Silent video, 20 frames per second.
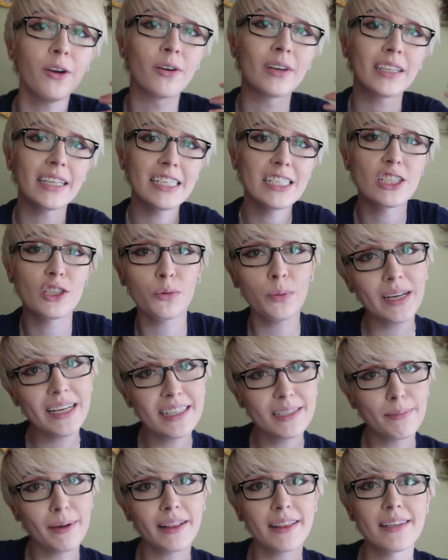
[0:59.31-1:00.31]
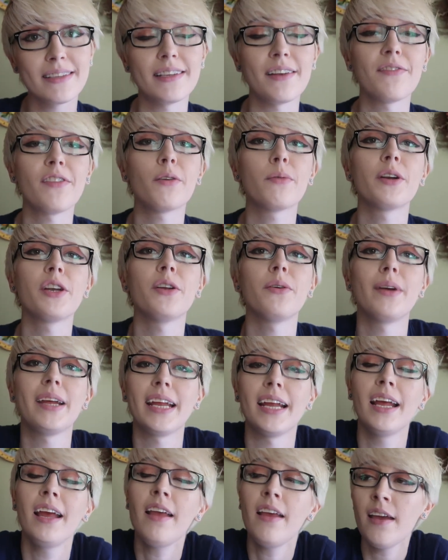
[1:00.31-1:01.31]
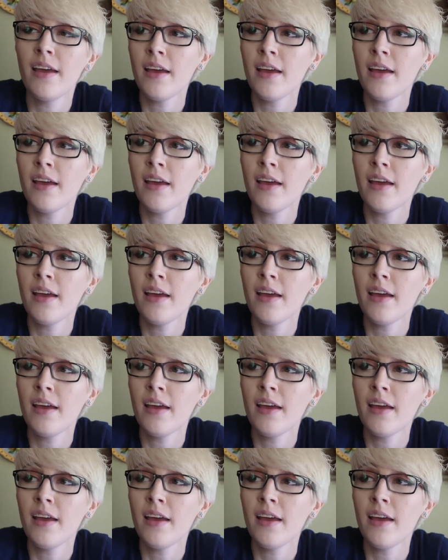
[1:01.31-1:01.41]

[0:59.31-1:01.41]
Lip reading: or at least tweets about the stuff that we're doing.